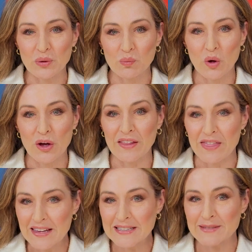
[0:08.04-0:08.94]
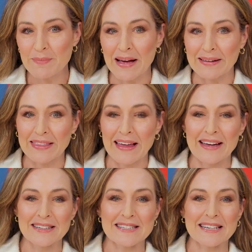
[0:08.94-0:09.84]
field work this month
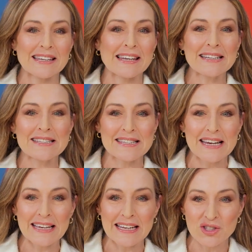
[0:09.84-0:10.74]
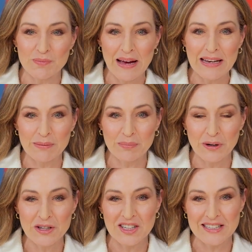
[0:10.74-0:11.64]
at its lead, zinc and germanium
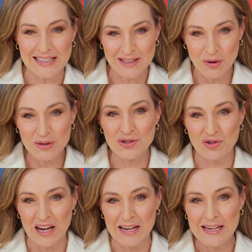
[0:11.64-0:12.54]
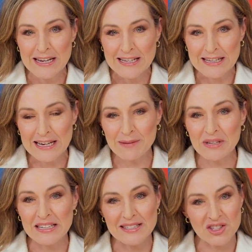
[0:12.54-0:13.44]
project in Austria. The
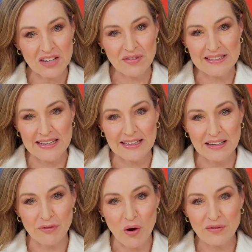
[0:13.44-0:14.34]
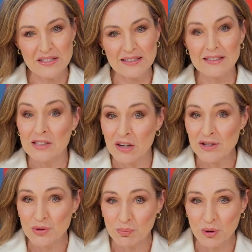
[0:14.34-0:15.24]
company's Chief Executive Officer,
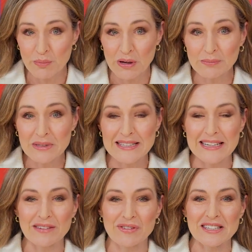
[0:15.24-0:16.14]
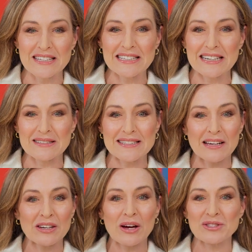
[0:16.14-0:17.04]
Nigel Broomham, is here for the details. Now,
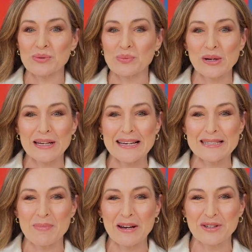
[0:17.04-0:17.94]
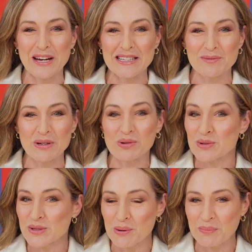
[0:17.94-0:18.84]
Nigel, what has Battery Age
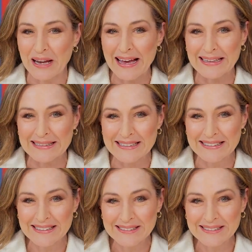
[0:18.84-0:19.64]
Minerals got planned?